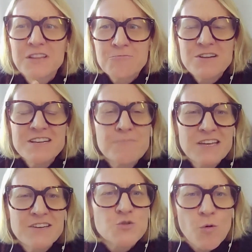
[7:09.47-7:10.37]
It wouldn't be
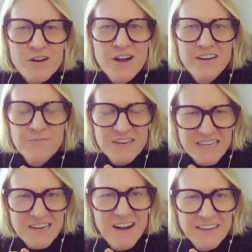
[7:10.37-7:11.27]
a shortcut of any
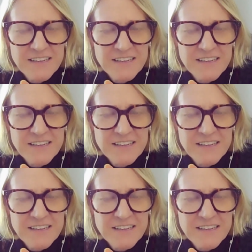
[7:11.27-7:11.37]
kind.